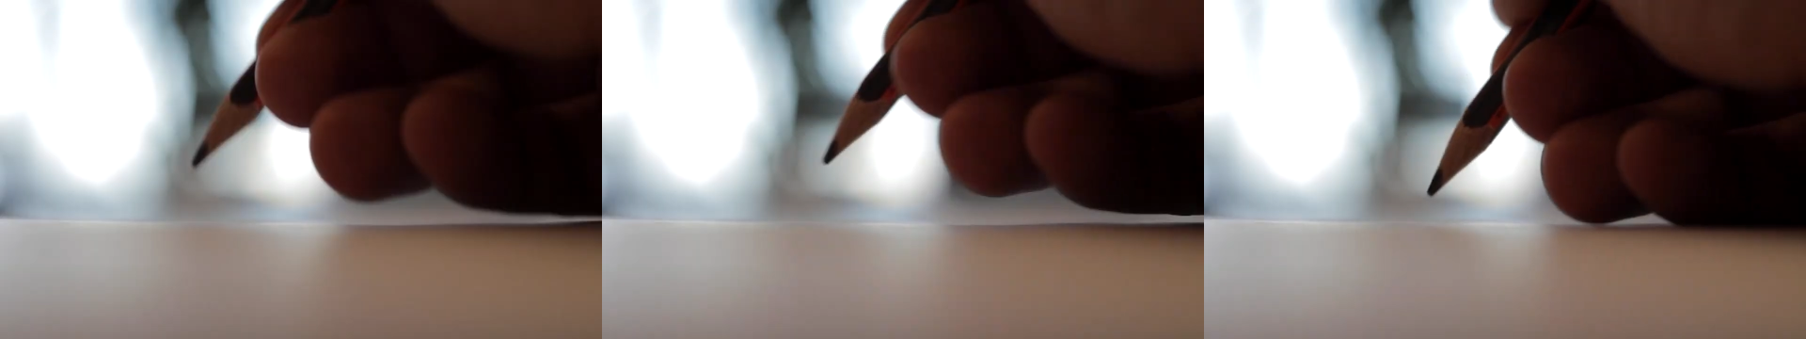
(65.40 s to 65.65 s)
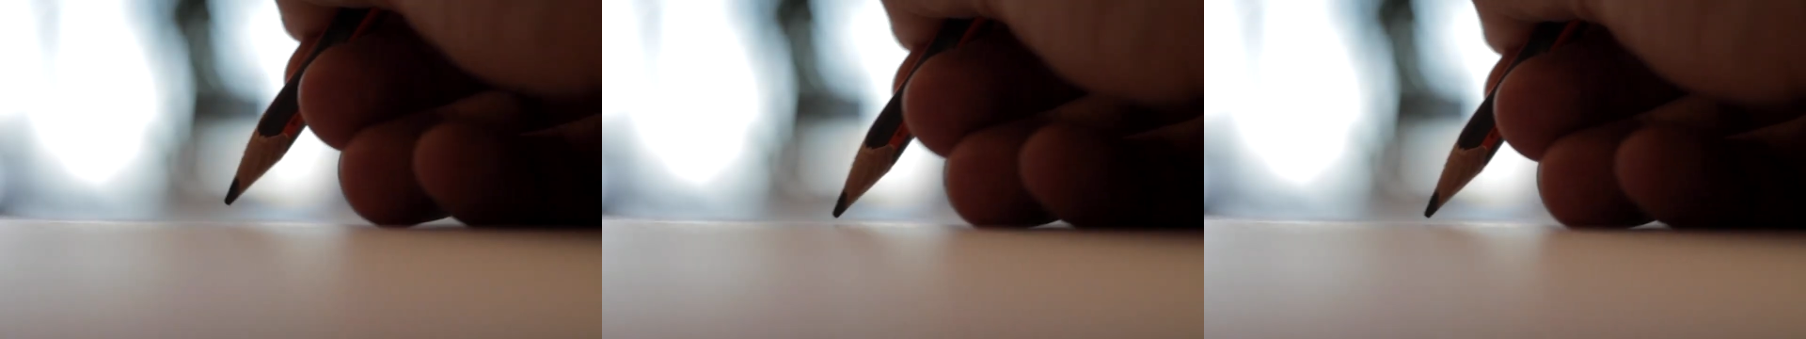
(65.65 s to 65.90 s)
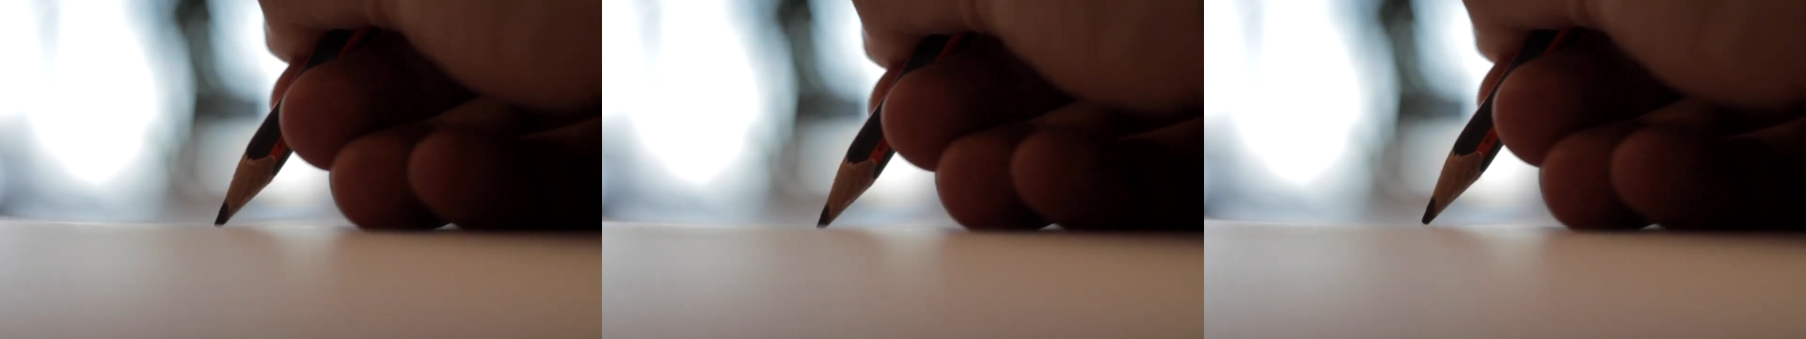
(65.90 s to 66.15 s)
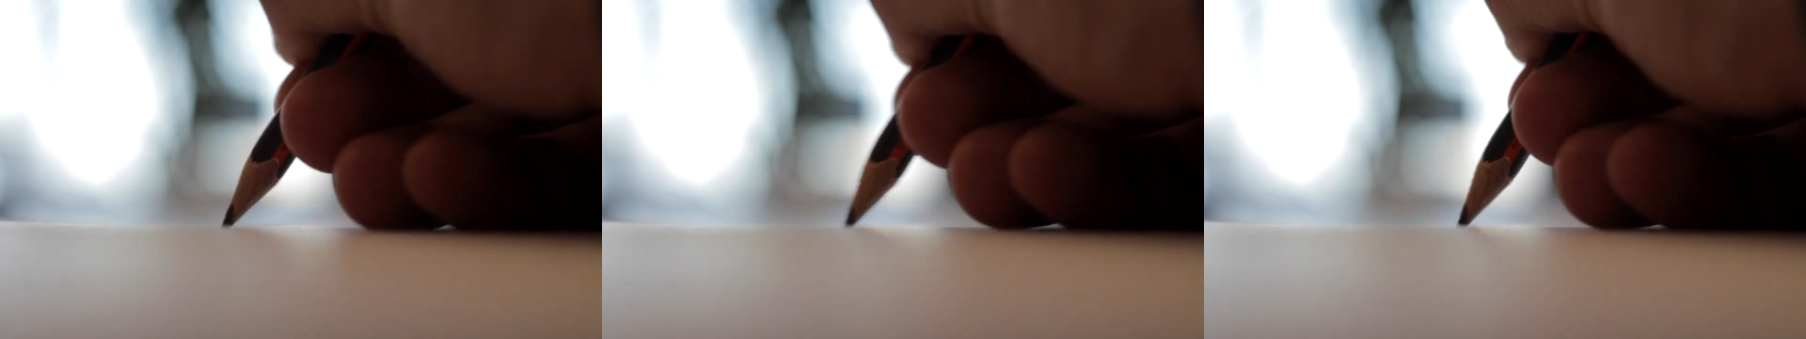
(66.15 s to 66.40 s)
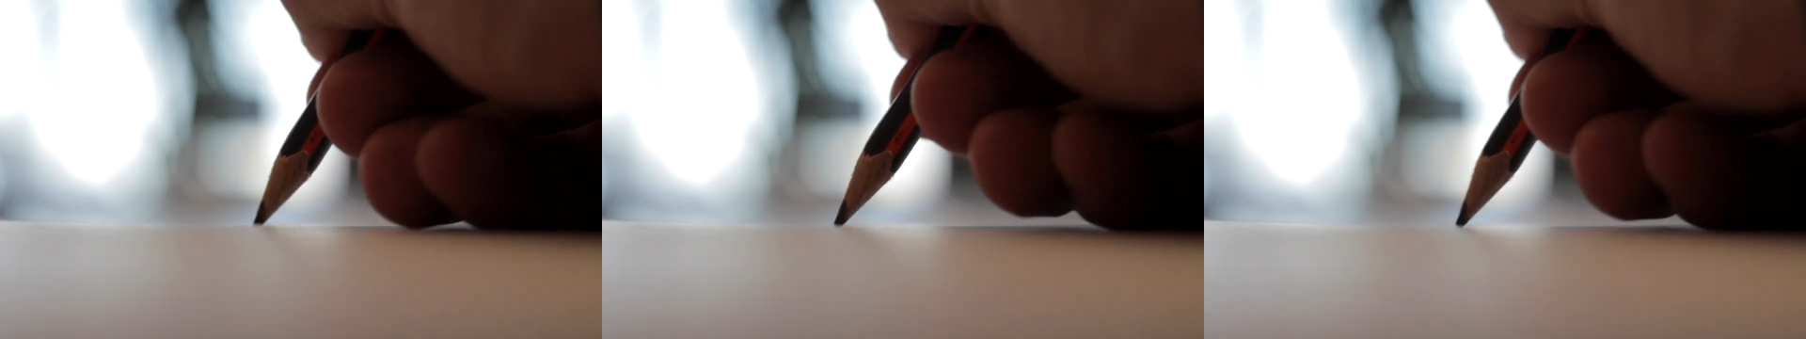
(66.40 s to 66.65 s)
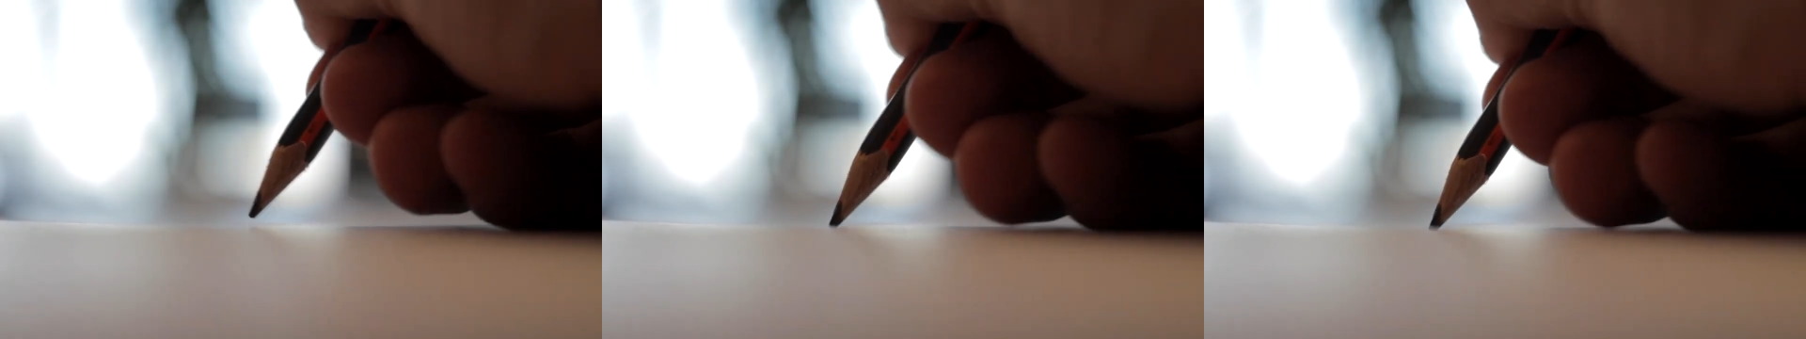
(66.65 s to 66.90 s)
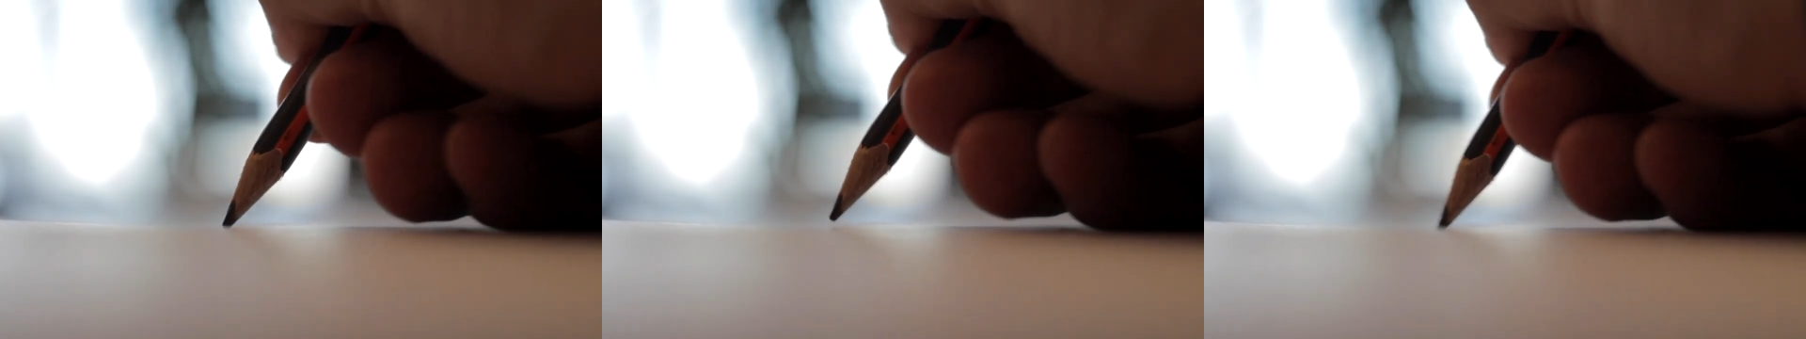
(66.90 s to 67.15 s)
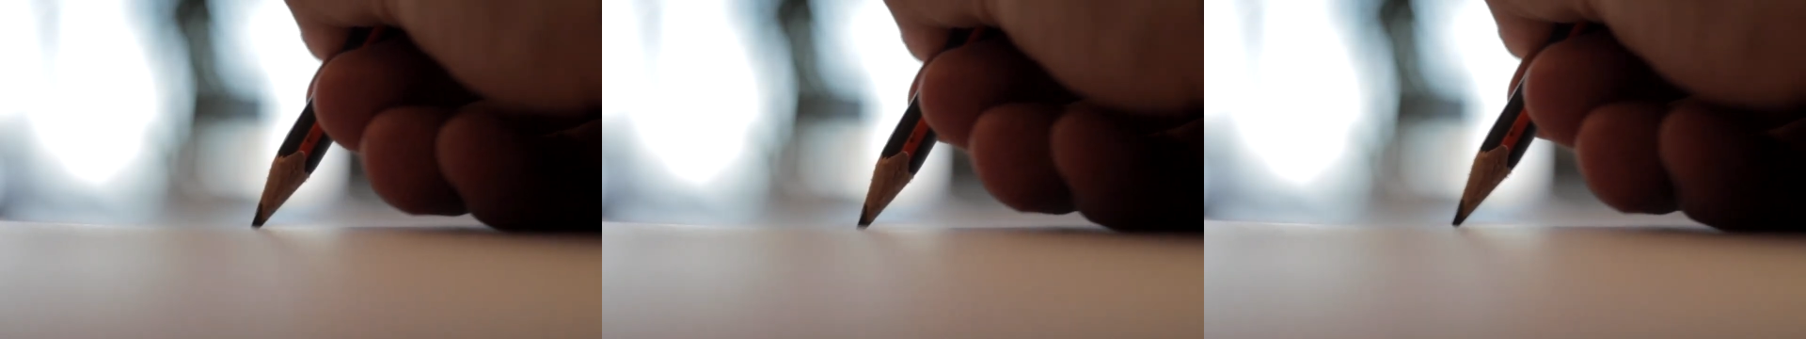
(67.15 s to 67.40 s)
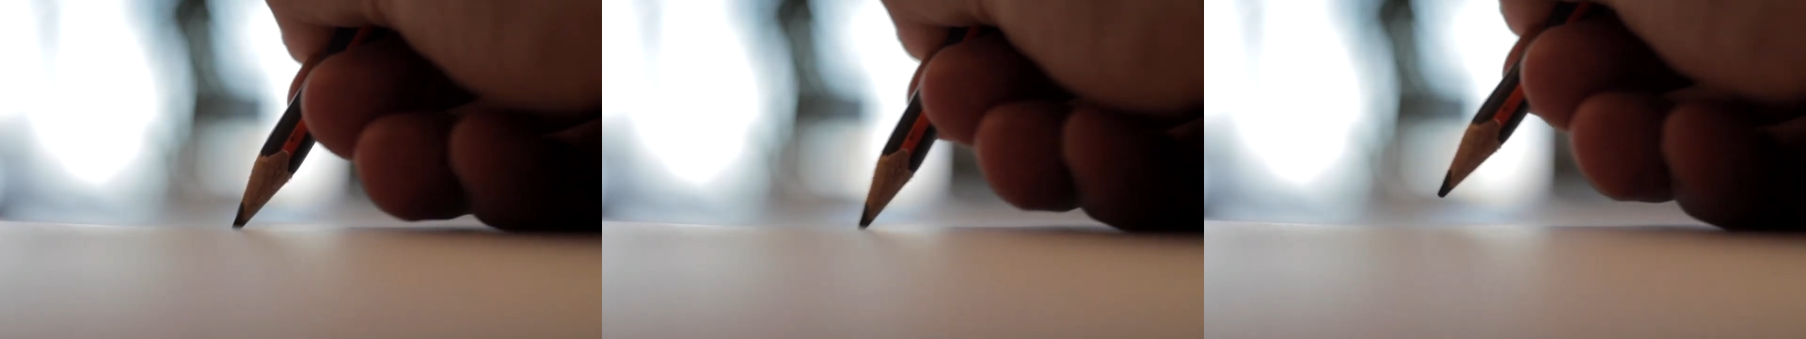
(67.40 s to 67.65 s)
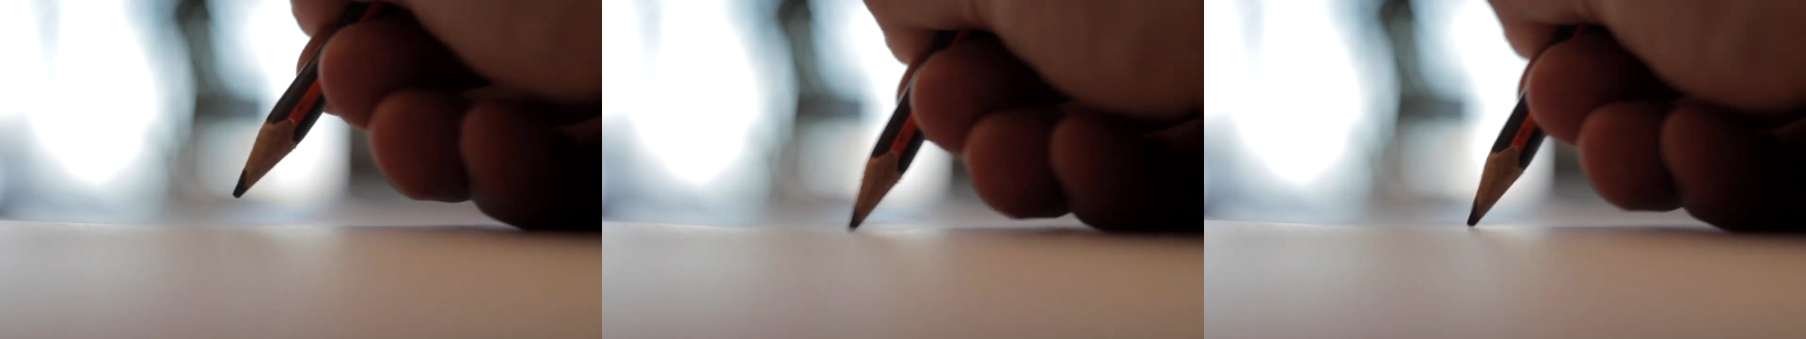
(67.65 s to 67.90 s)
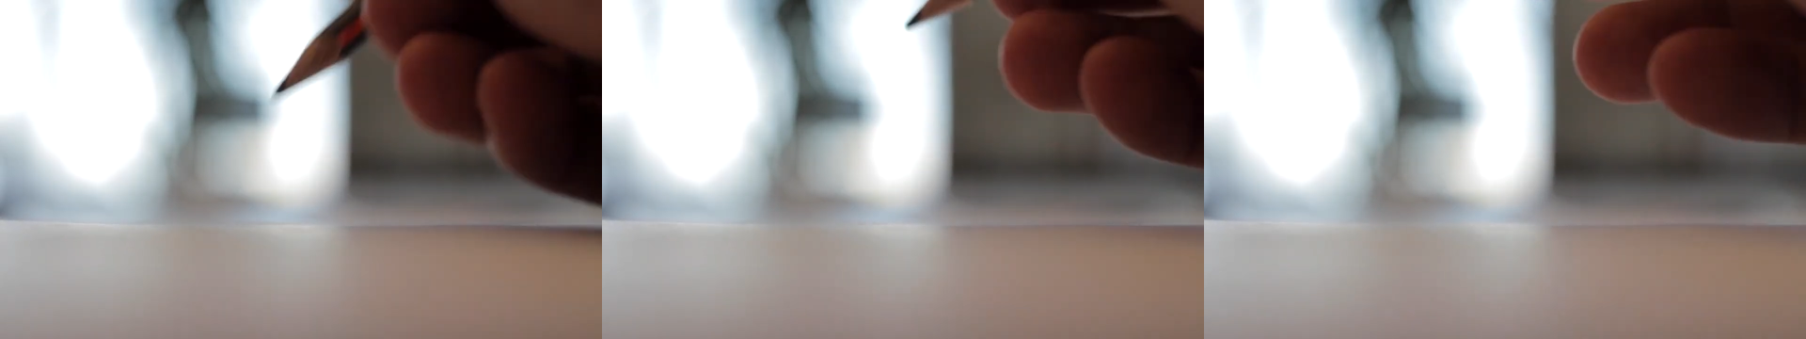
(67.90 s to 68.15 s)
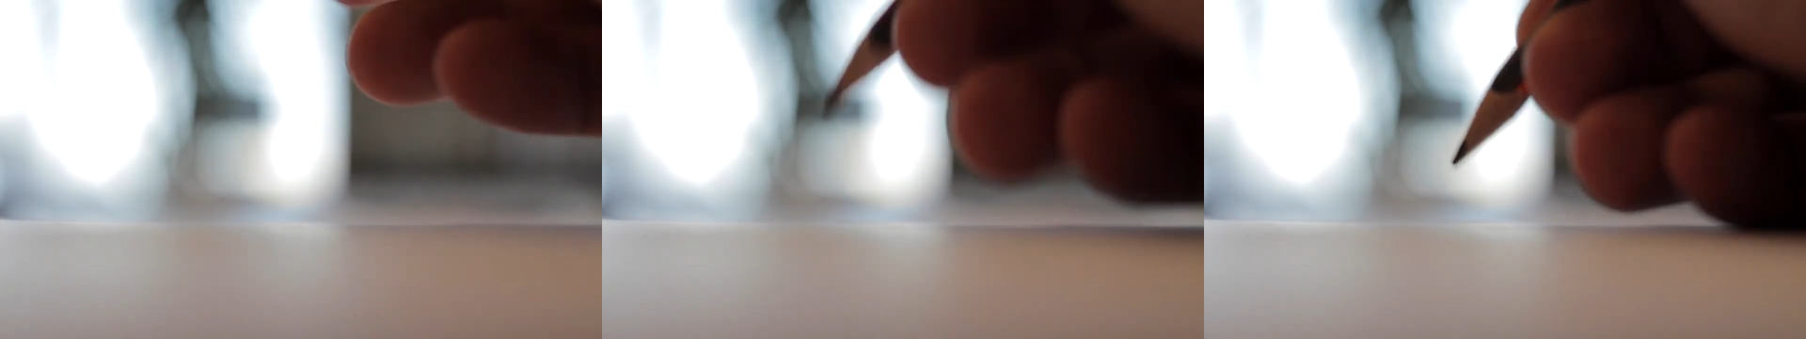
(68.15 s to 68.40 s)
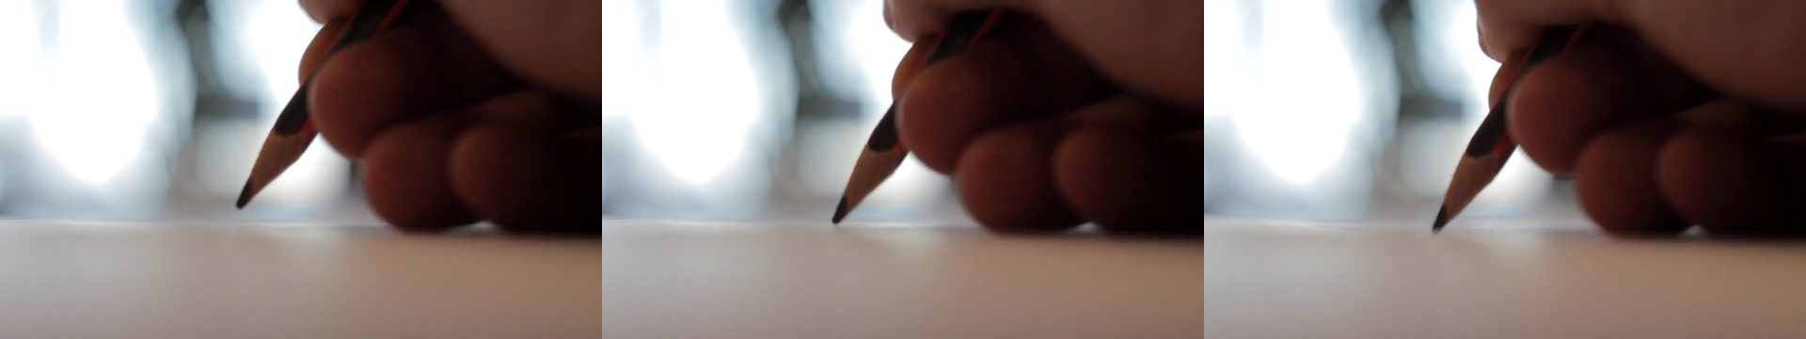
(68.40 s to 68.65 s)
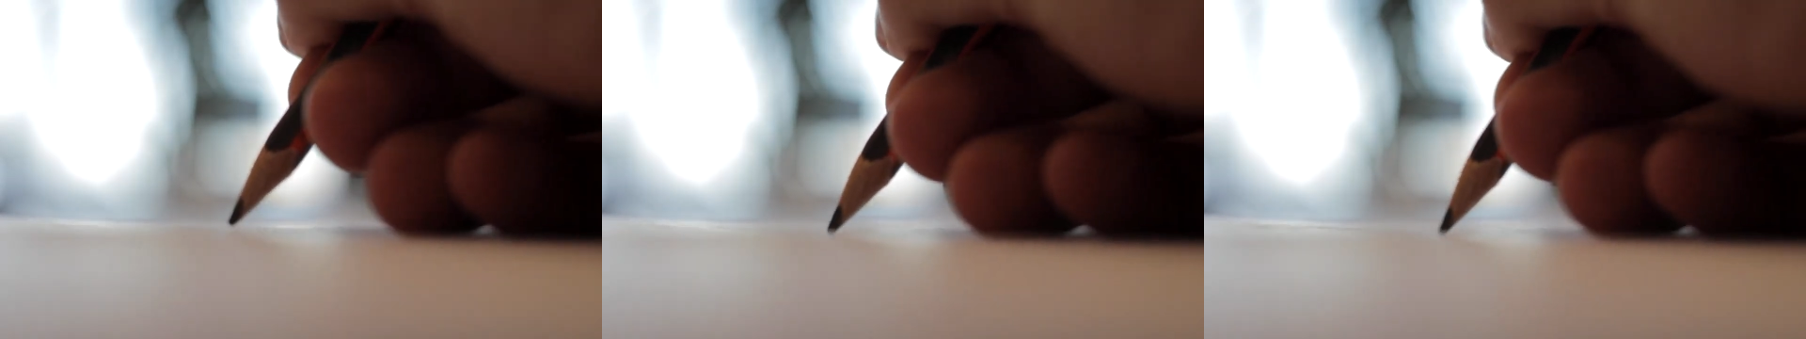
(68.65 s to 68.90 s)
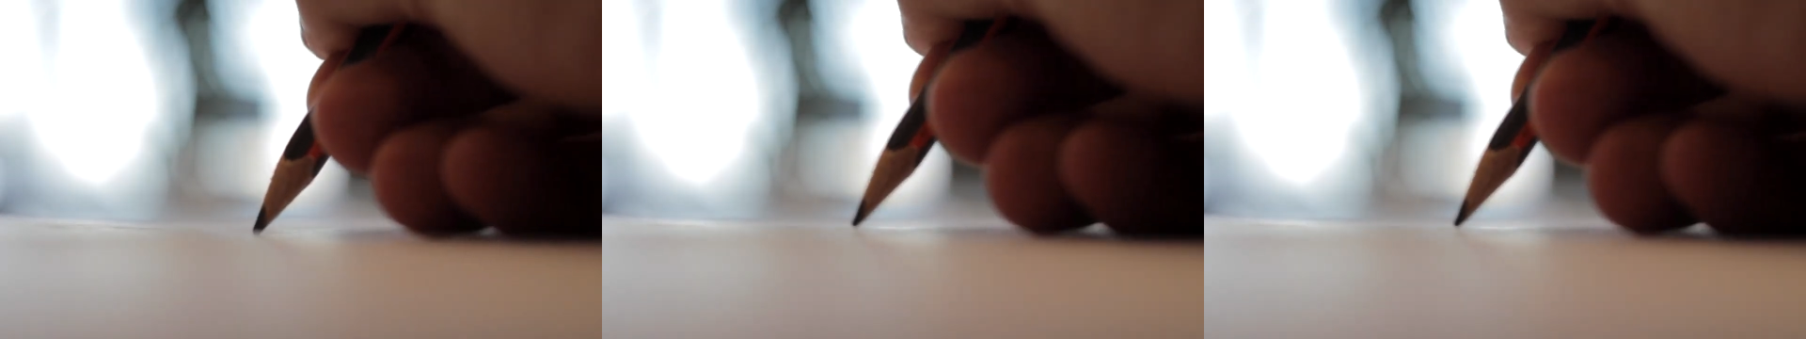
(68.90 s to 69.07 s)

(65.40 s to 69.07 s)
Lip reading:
Nobody's mouth can be seen.